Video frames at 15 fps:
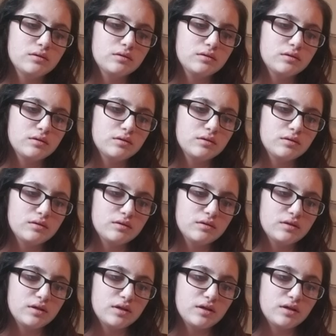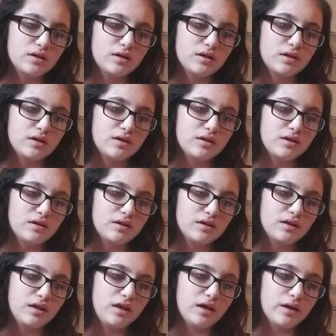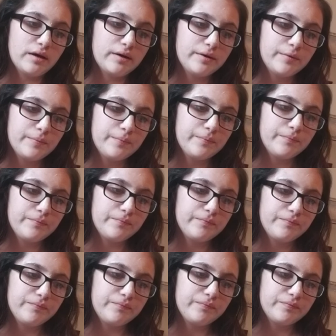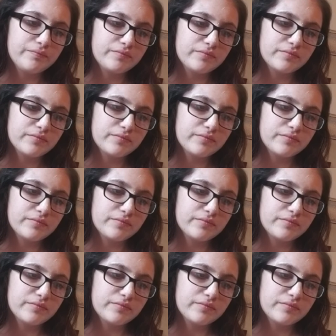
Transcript: (silent)